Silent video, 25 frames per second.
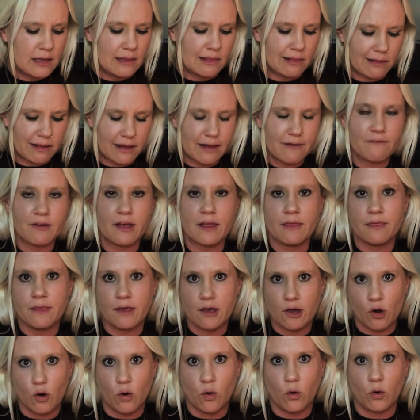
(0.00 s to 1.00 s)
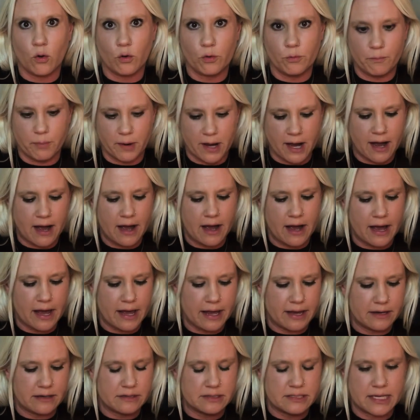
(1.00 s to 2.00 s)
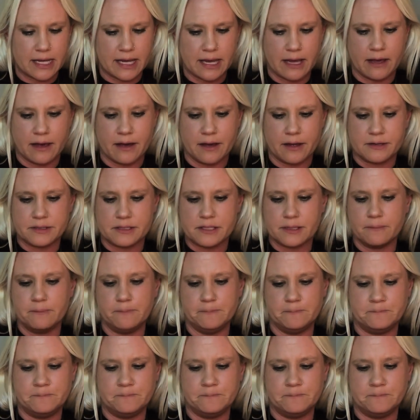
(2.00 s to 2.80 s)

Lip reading: leaving the old behind and